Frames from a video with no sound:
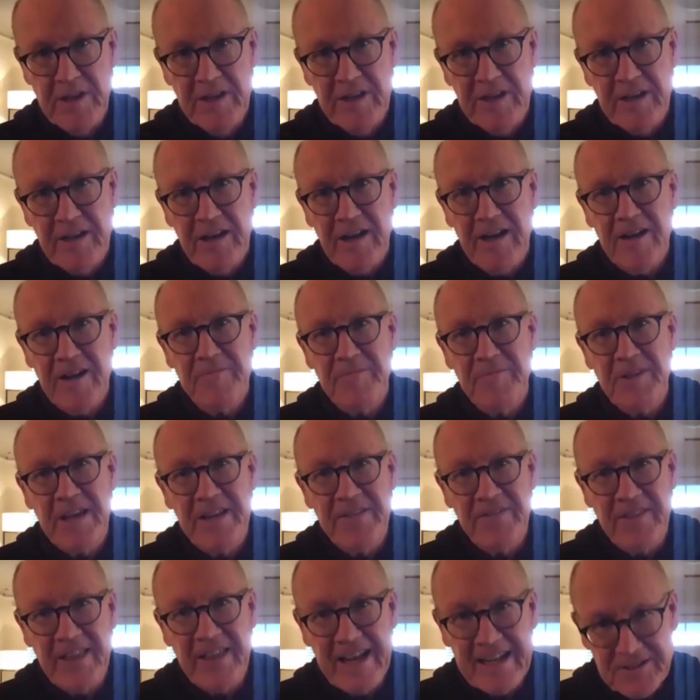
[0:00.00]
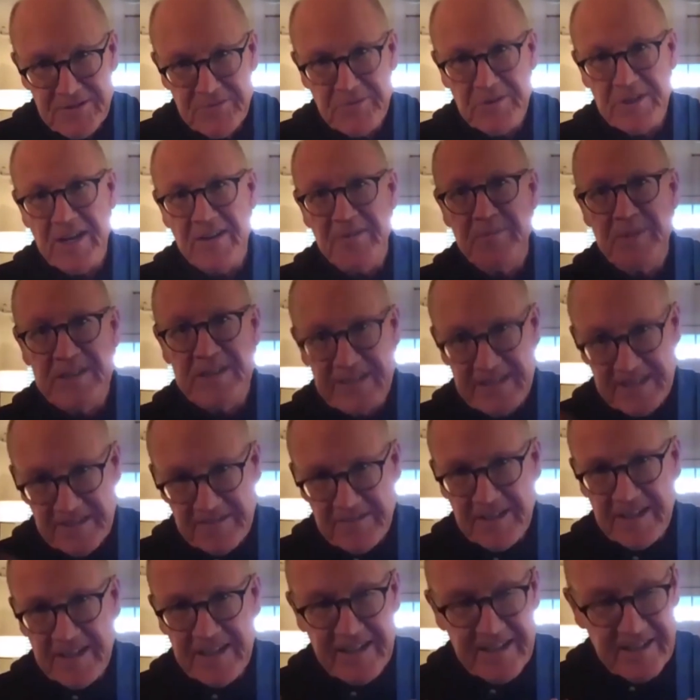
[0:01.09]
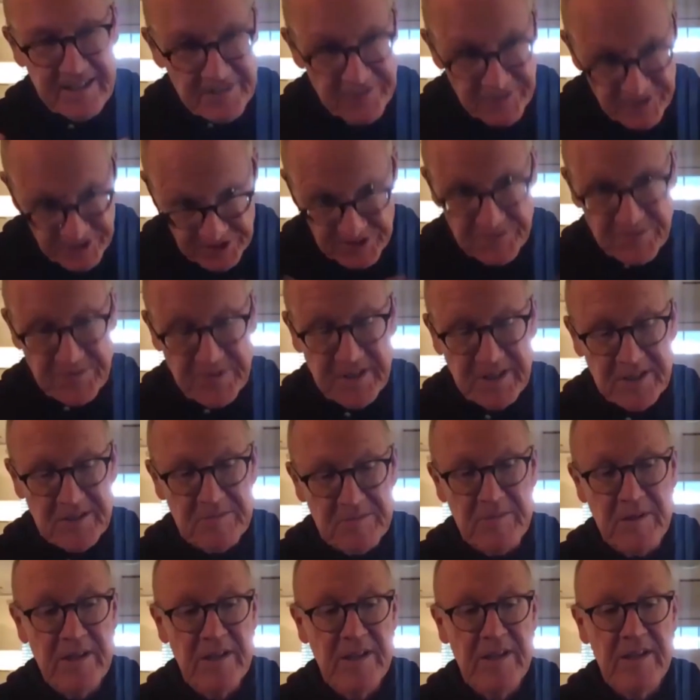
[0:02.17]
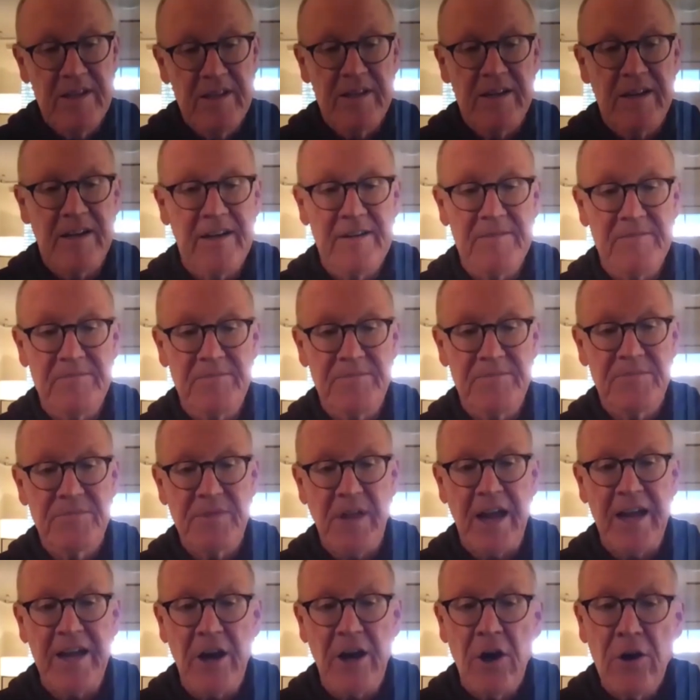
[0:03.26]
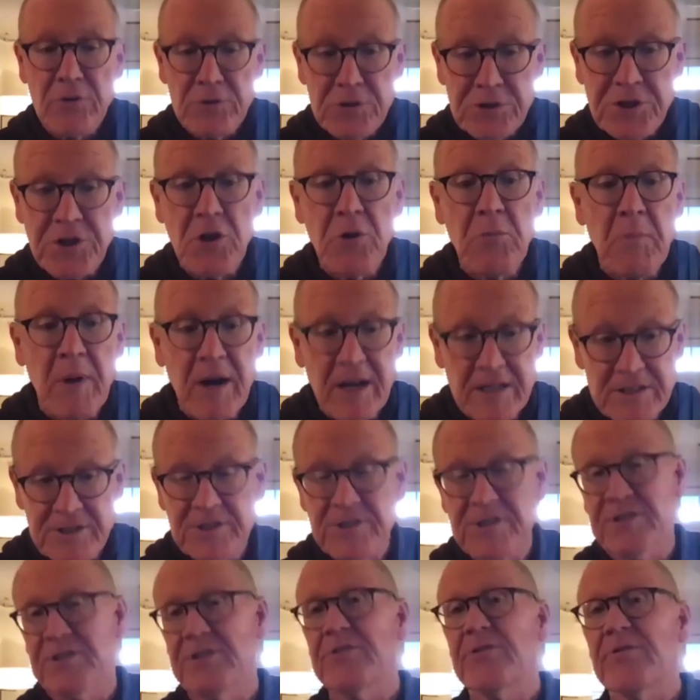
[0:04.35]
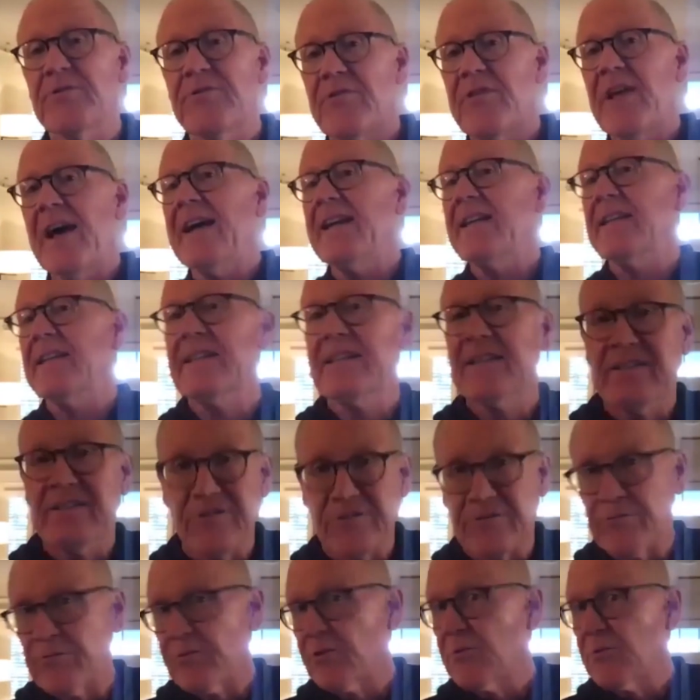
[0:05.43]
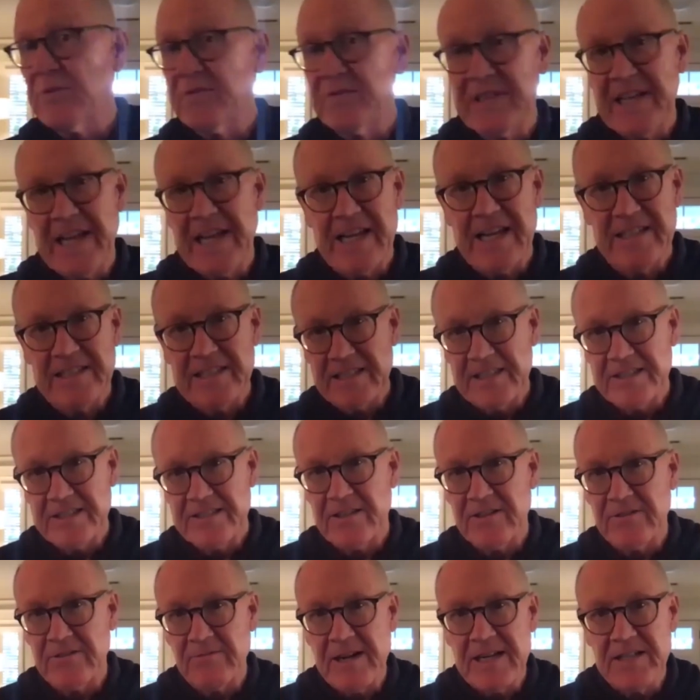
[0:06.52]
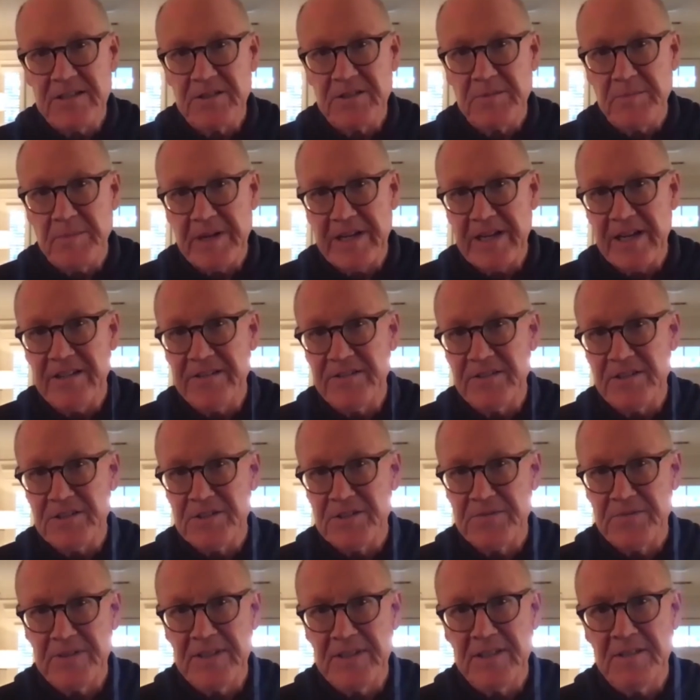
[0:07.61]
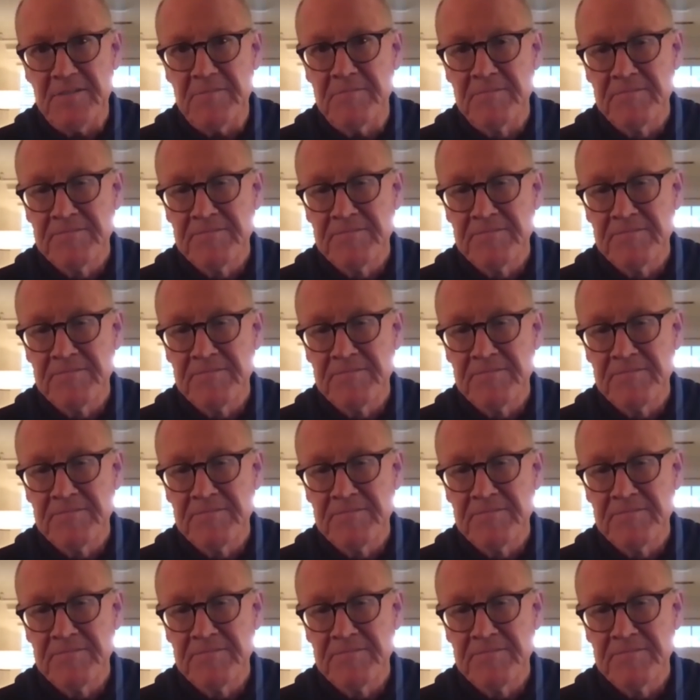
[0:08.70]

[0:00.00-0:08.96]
And that's what I've been living on this film. I owe so much to that group of talent around me on this film.